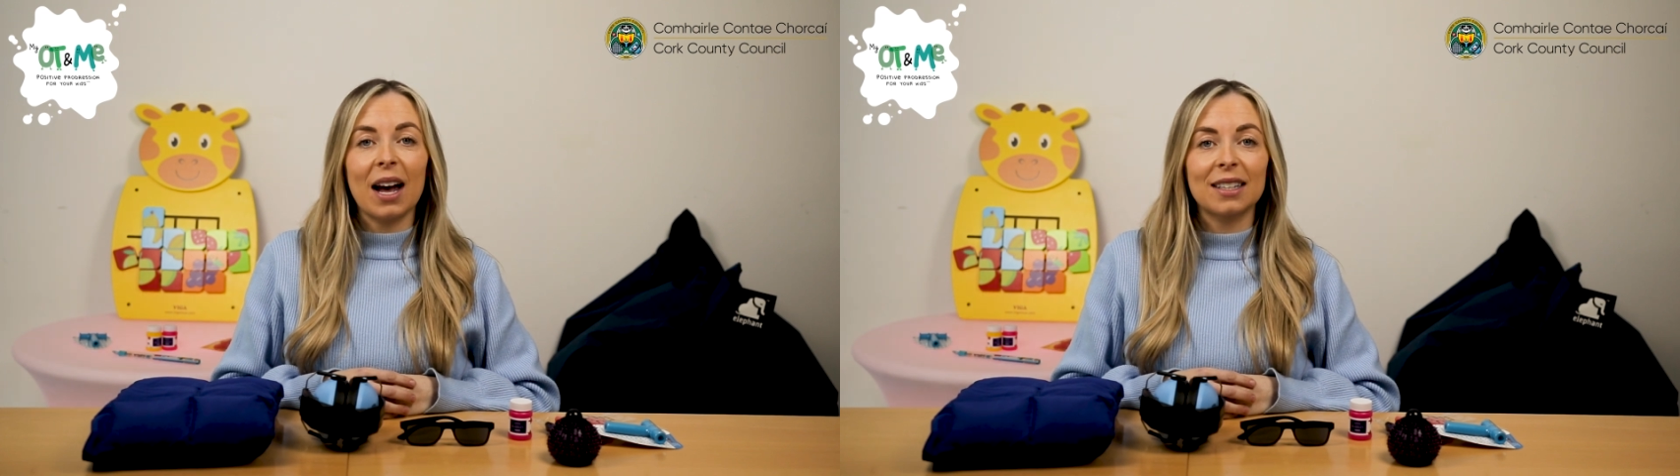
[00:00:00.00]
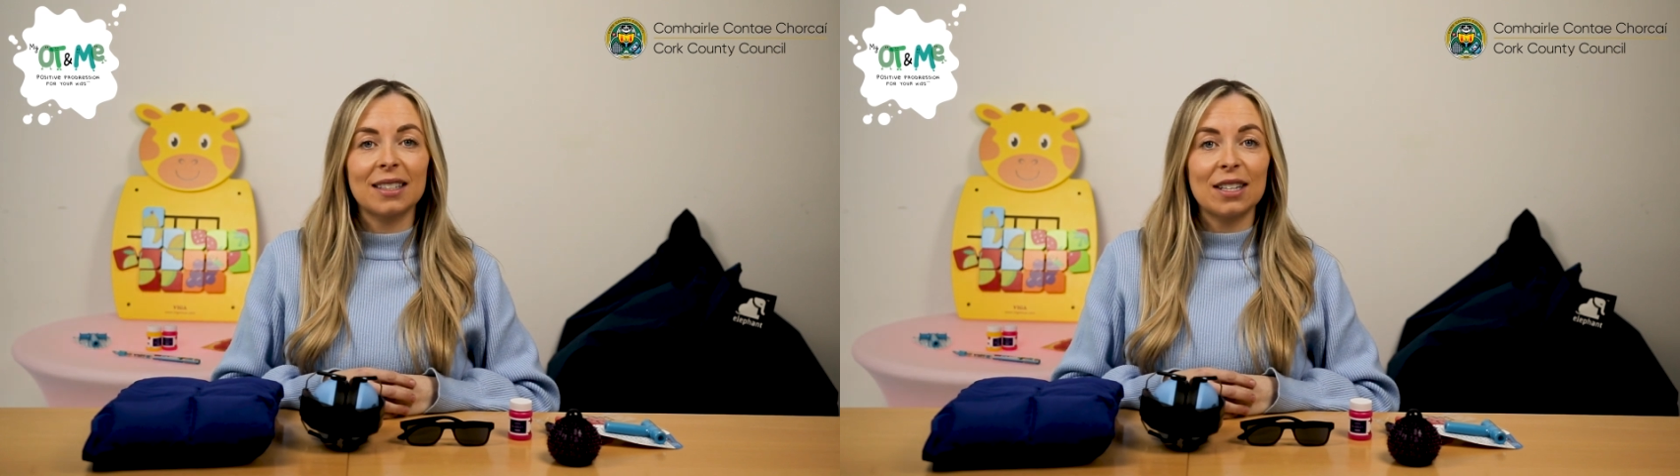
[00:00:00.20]

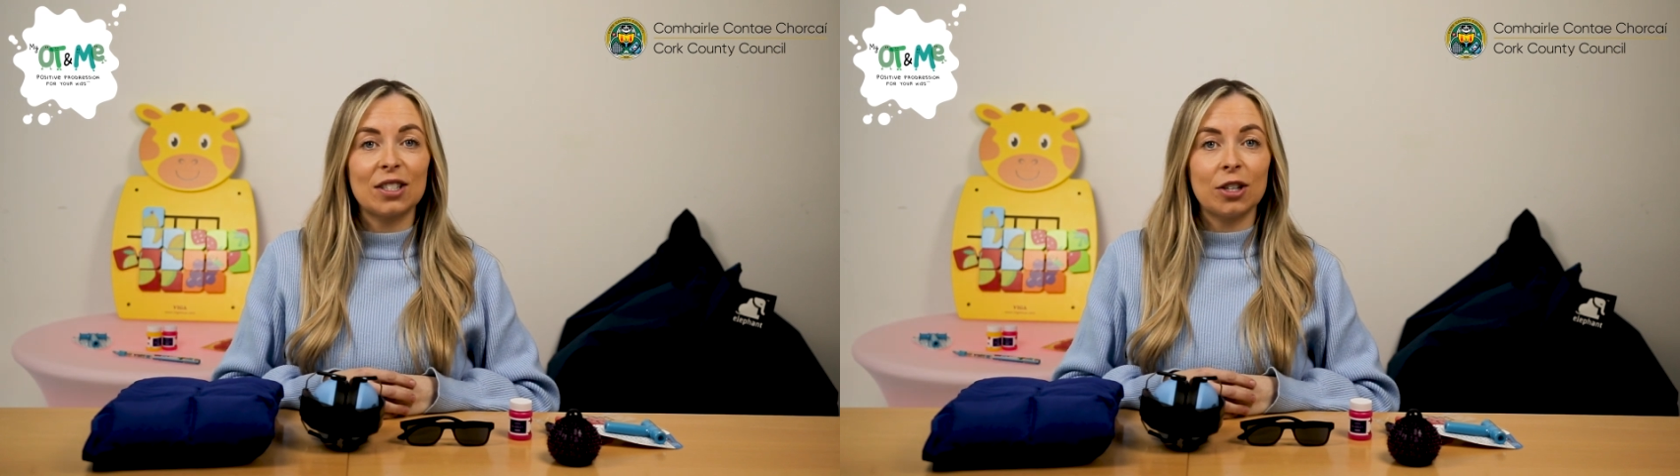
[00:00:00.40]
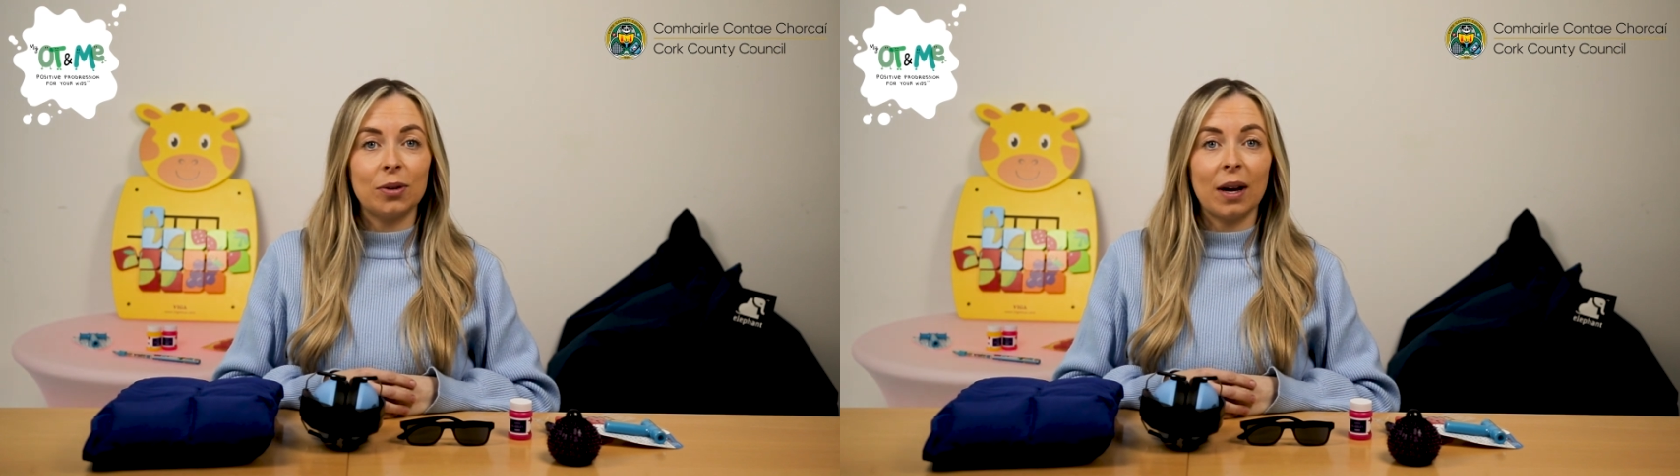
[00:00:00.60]

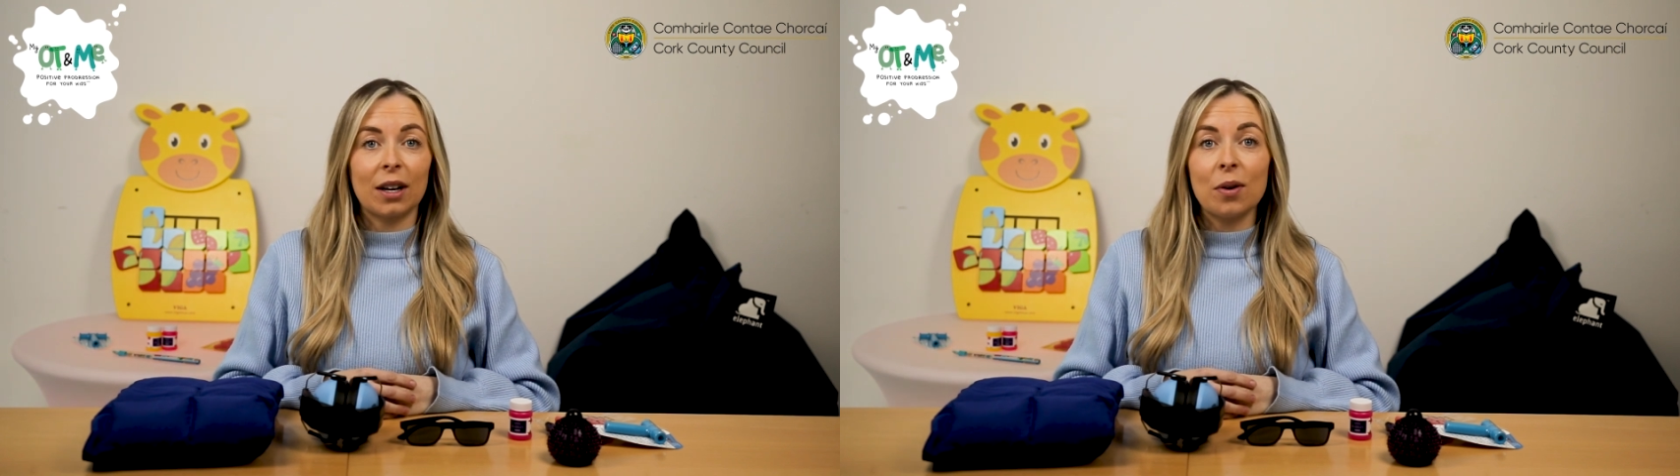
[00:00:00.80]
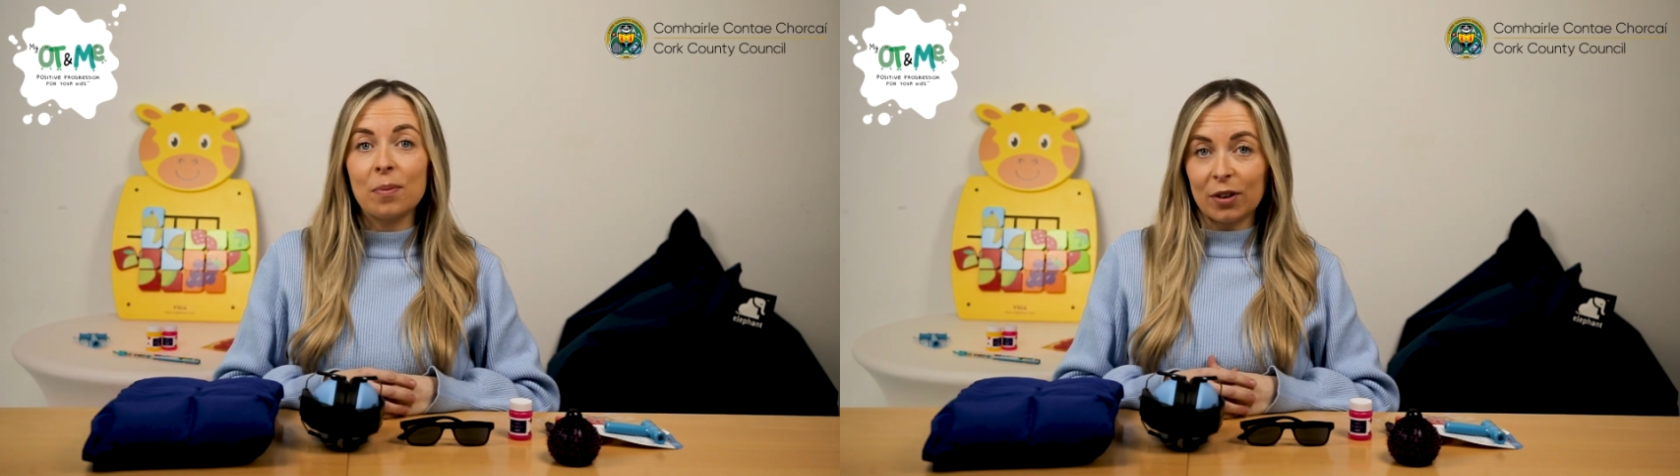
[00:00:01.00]
access to
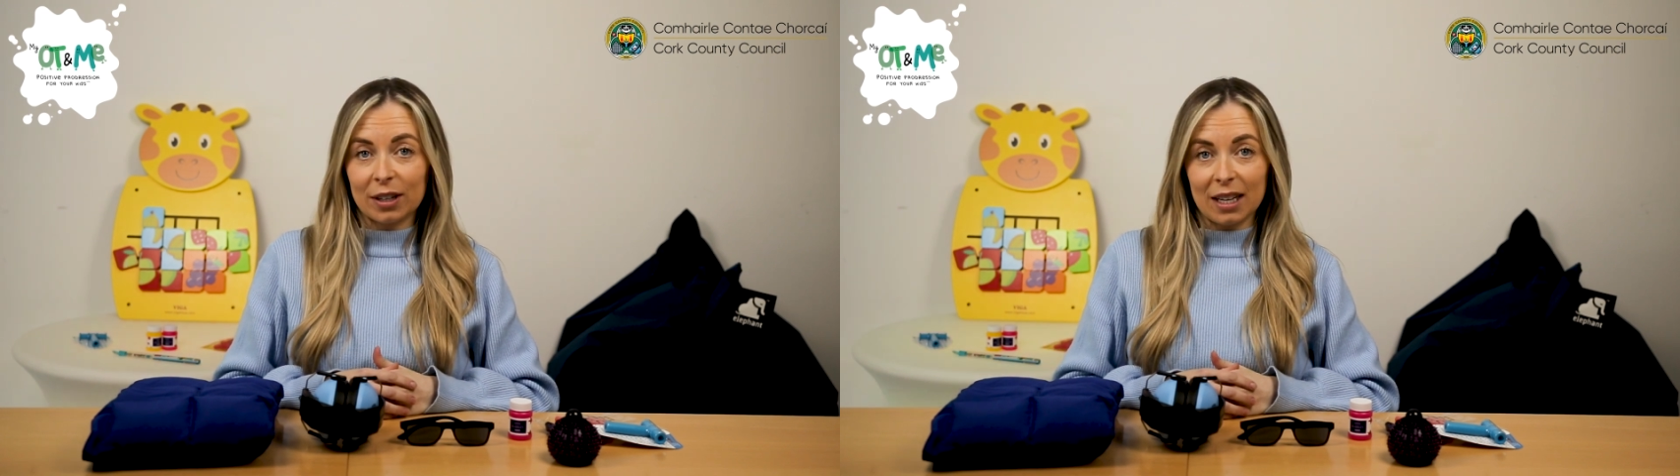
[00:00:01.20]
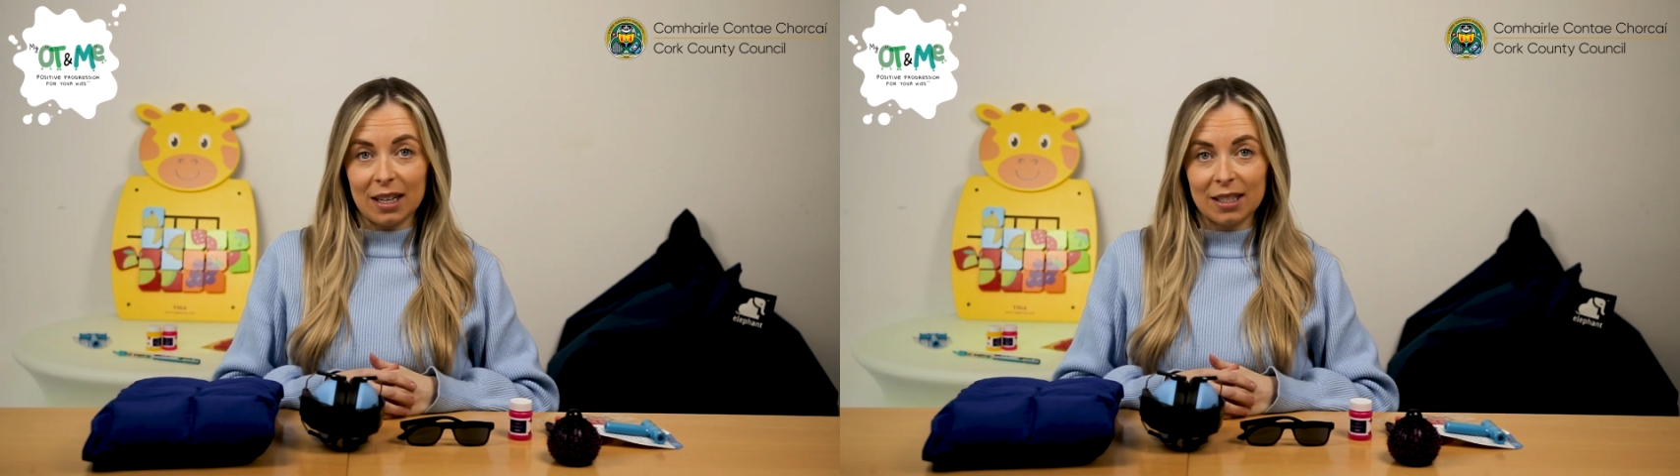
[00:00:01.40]
a
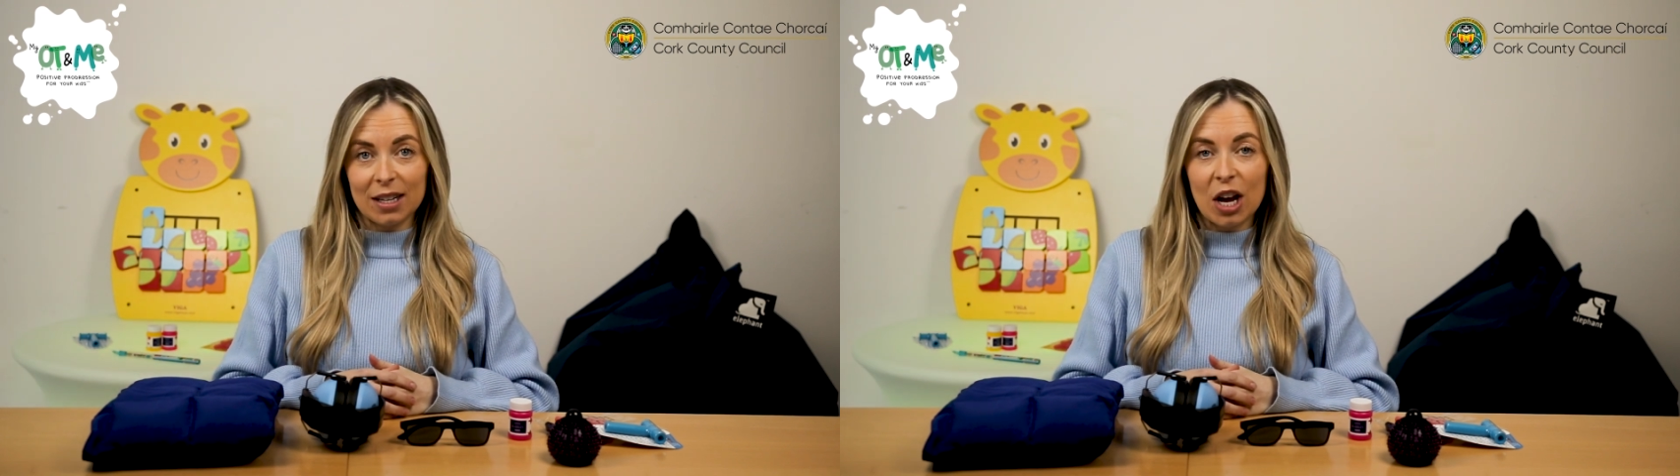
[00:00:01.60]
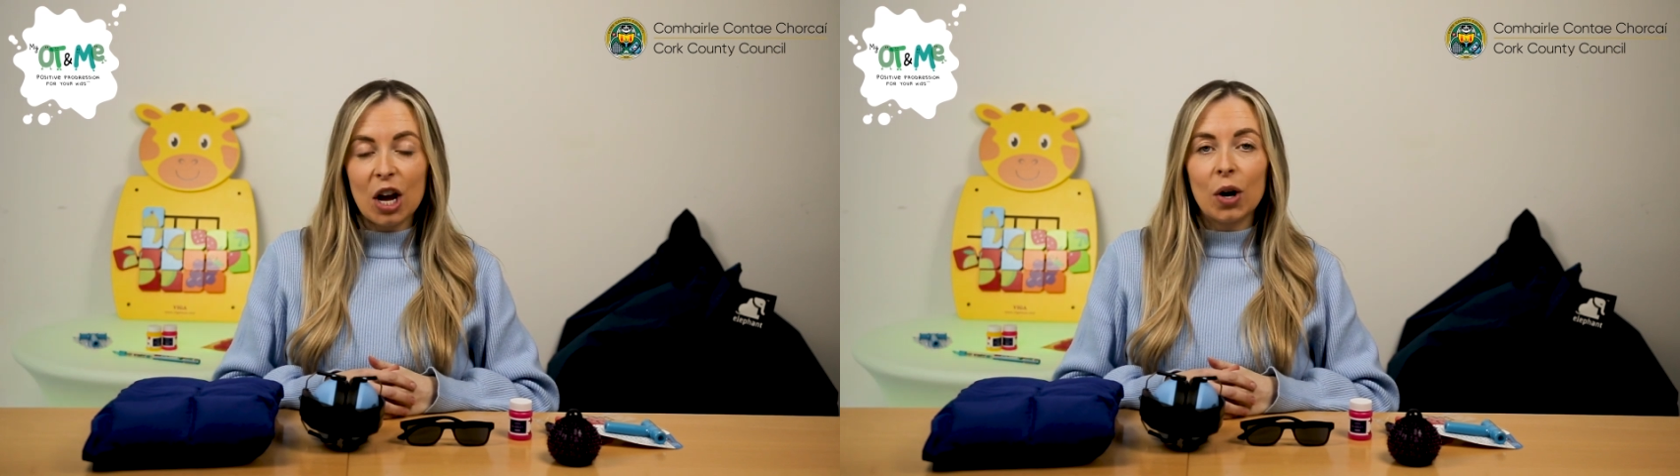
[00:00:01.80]
comfort kit,